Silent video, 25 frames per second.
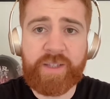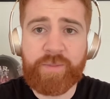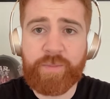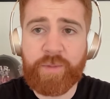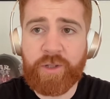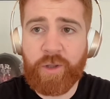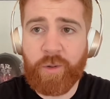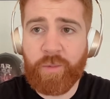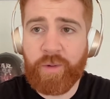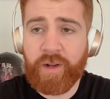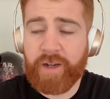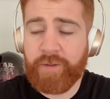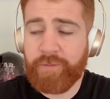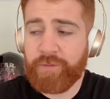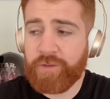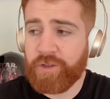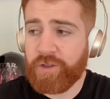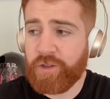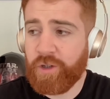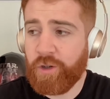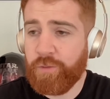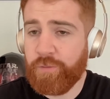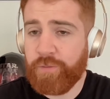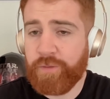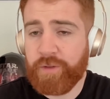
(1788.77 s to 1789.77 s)
but you don't have to
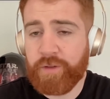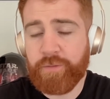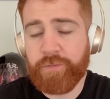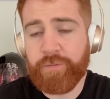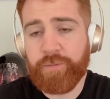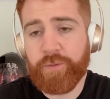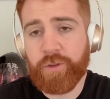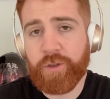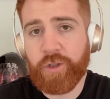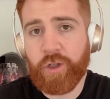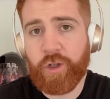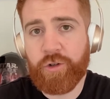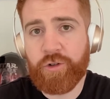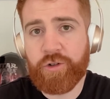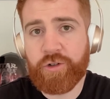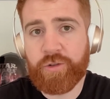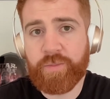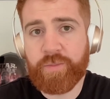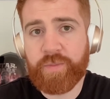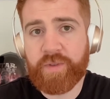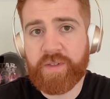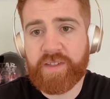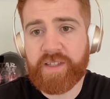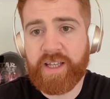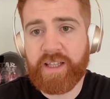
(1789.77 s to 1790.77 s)
go for the full
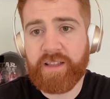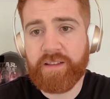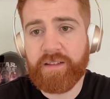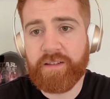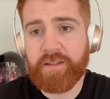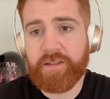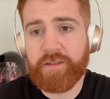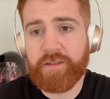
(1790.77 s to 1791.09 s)
100%